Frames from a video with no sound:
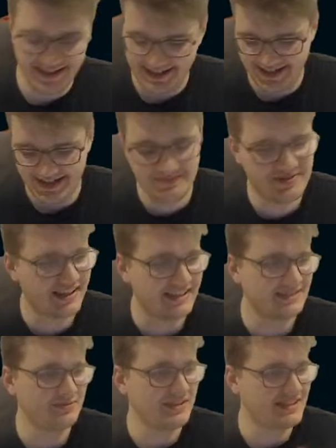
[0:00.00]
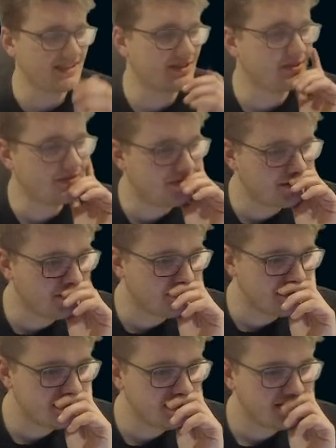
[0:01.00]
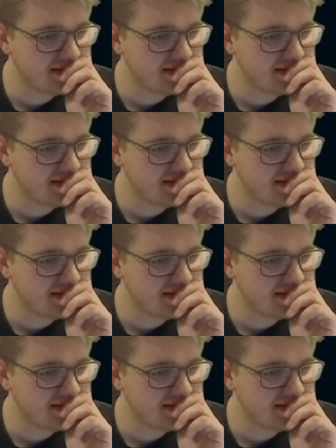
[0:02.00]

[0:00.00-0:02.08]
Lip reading: IPSEC is visit confirmed.